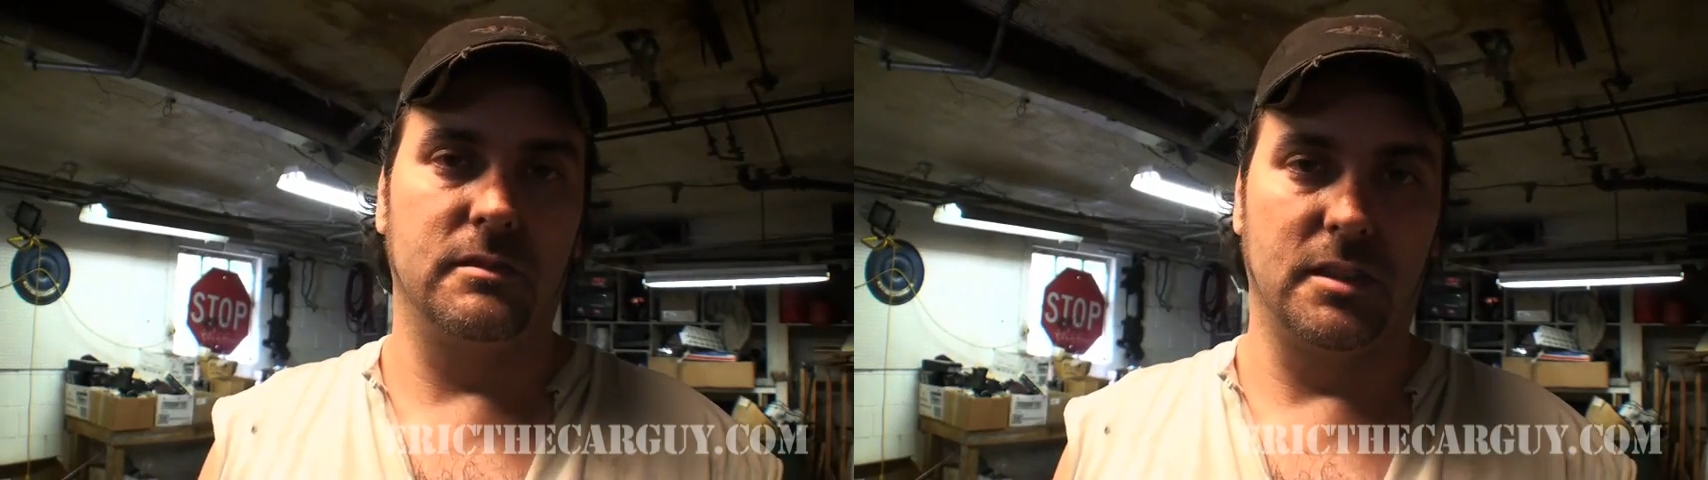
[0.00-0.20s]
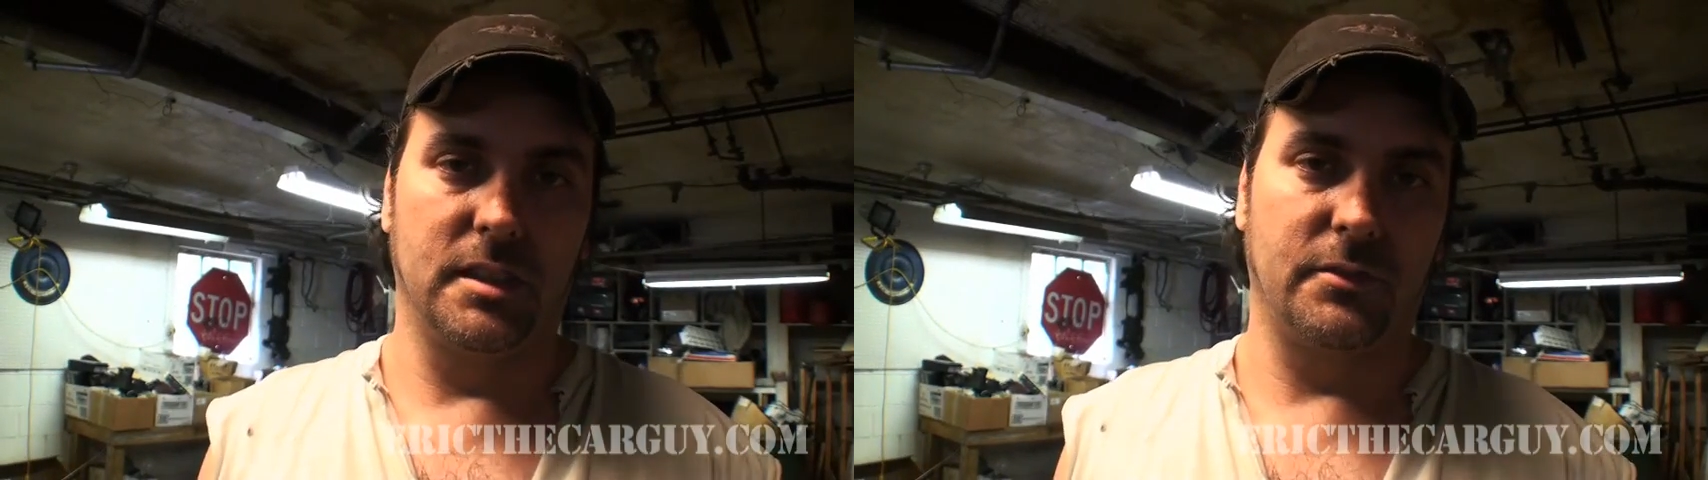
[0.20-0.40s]

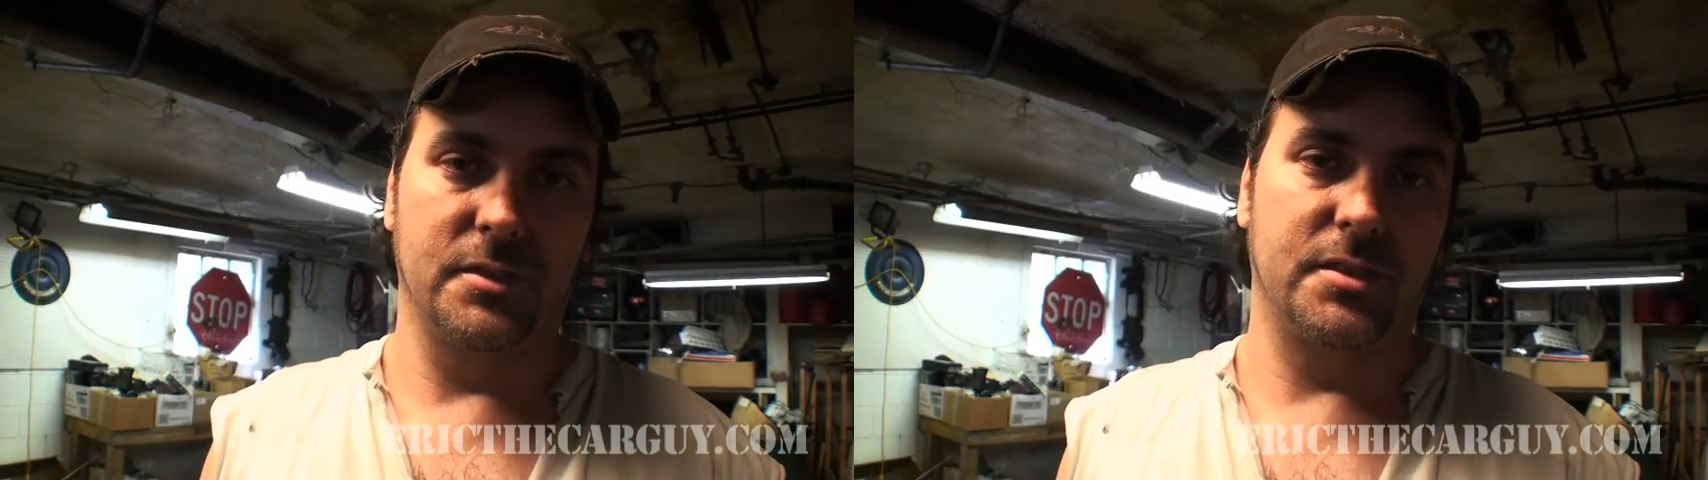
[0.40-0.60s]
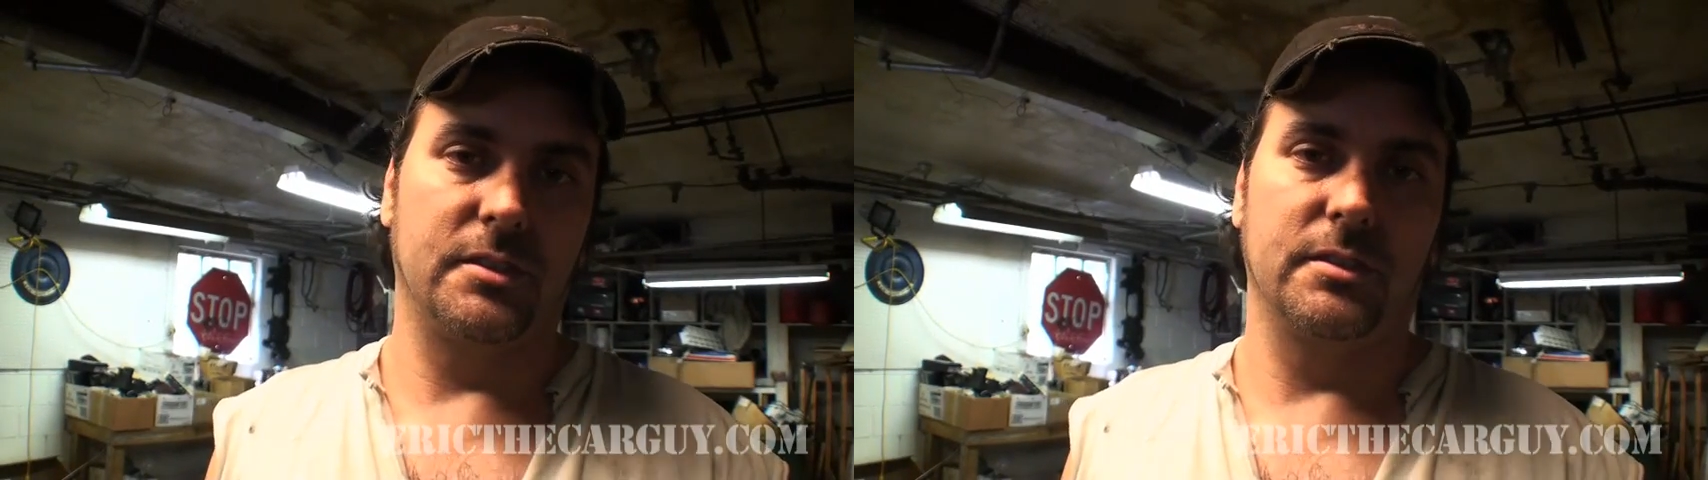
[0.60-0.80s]
the
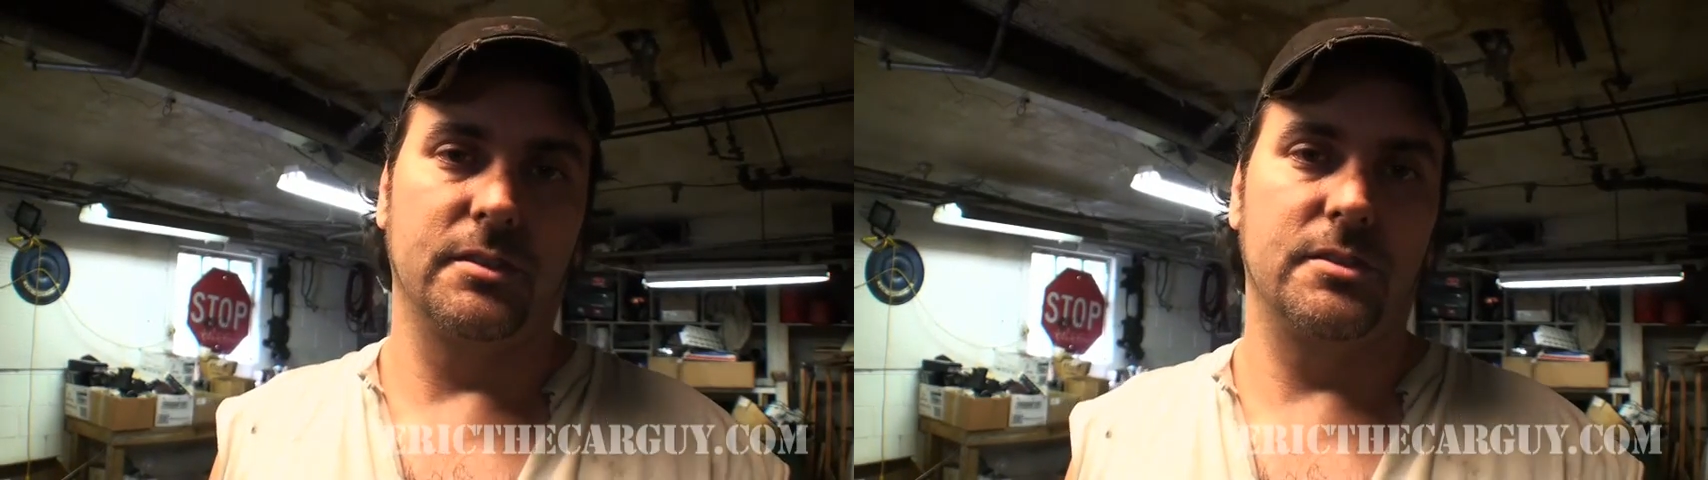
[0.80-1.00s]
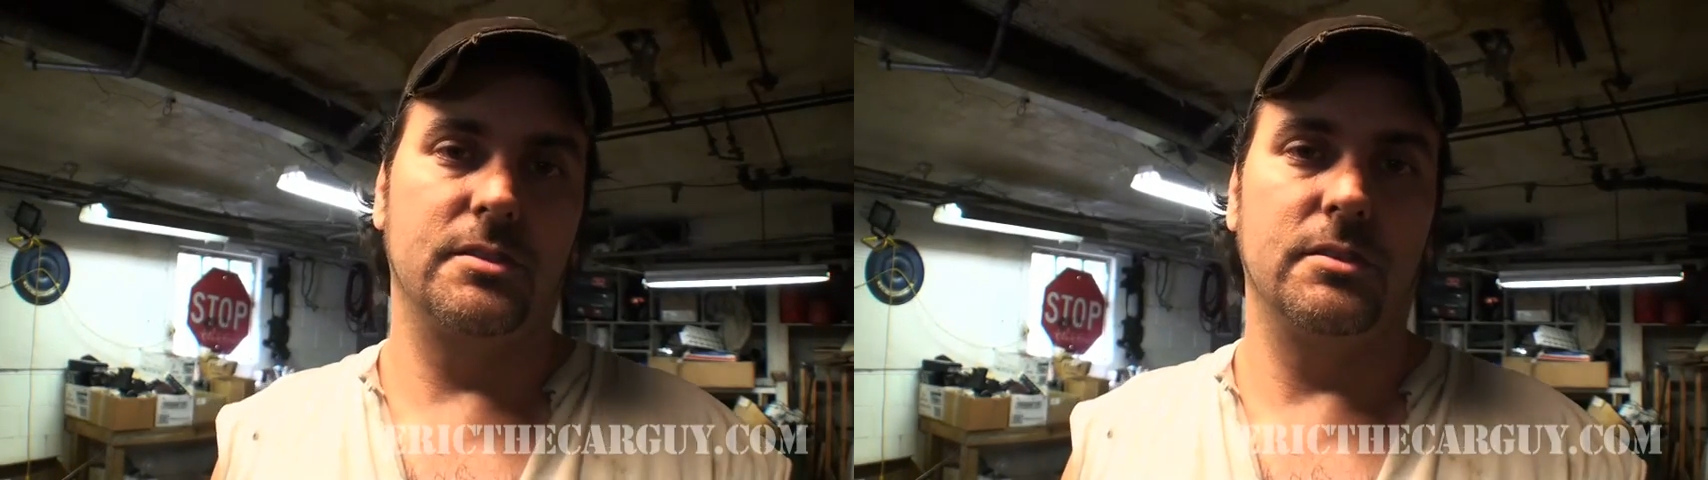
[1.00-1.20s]
different
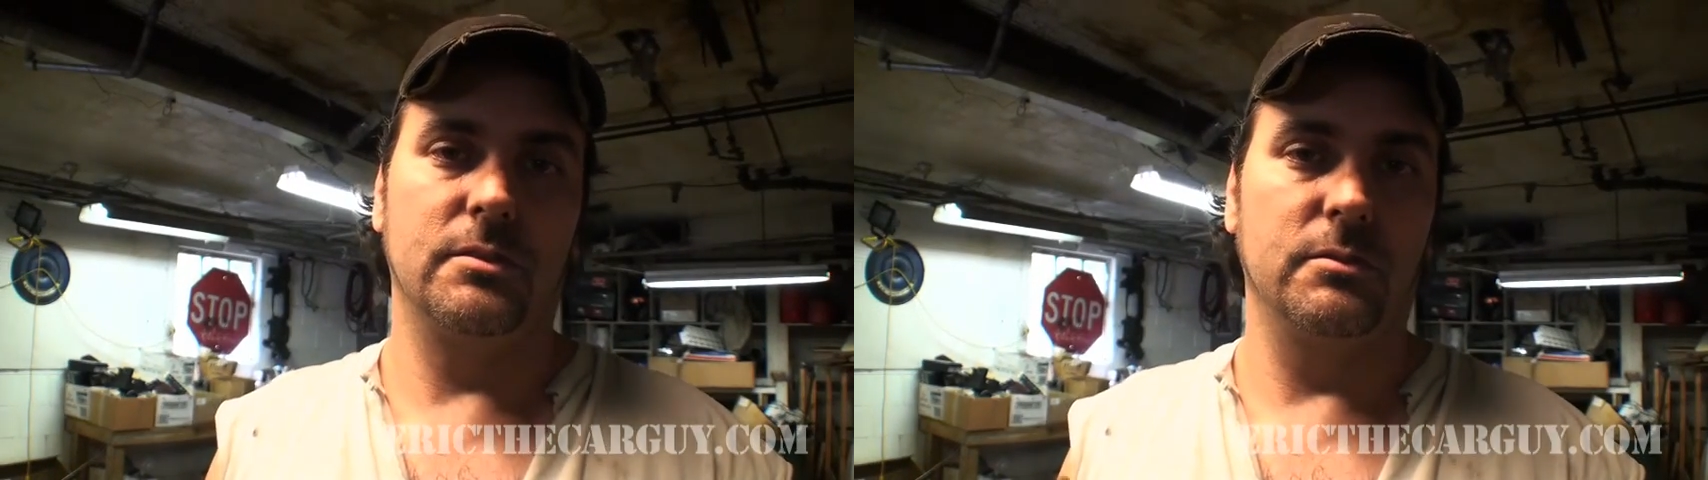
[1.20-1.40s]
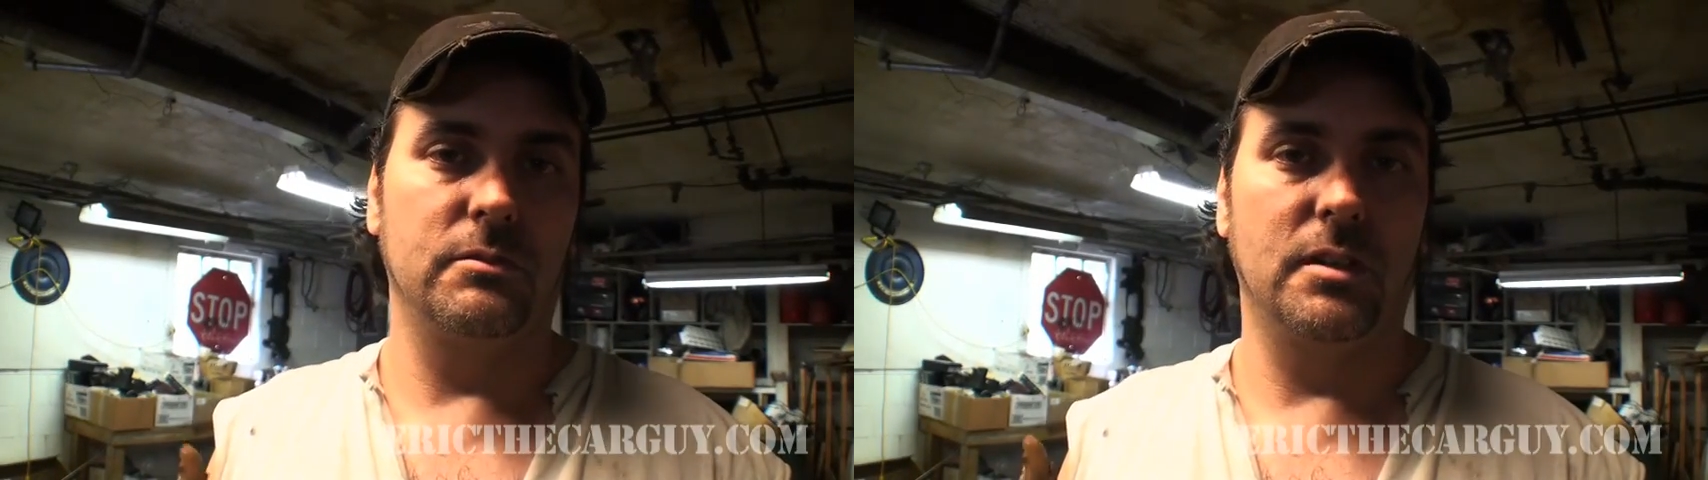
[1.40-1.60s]
cylinders
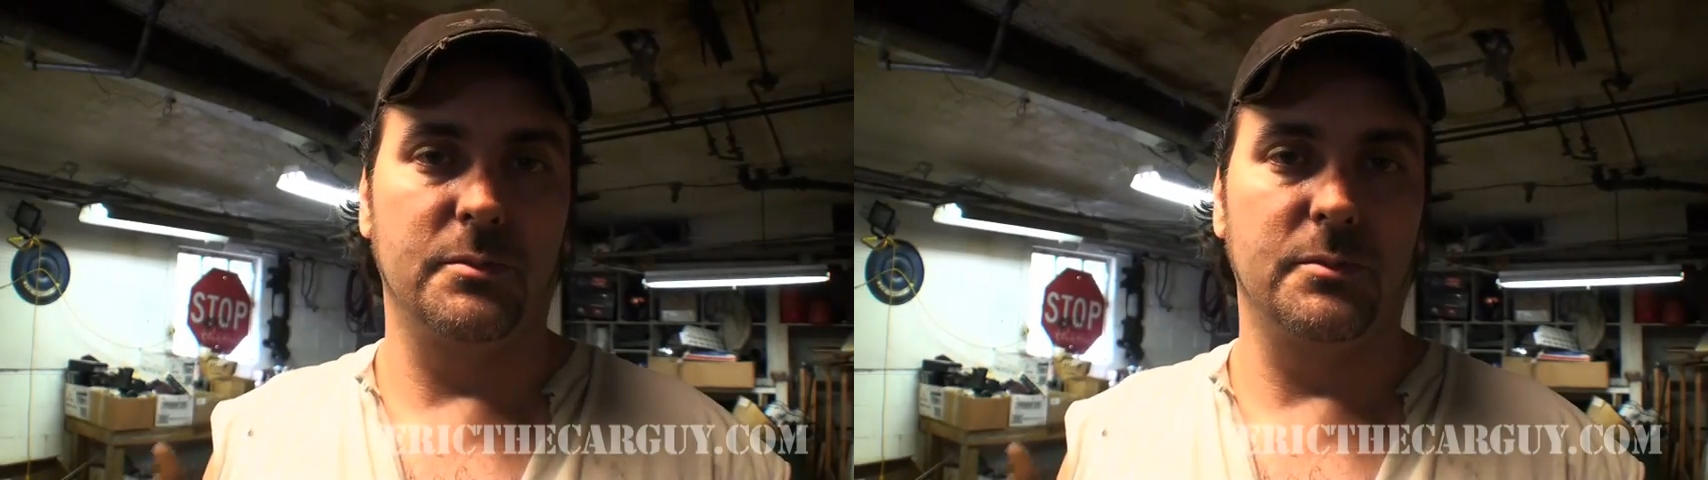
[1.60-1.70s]
to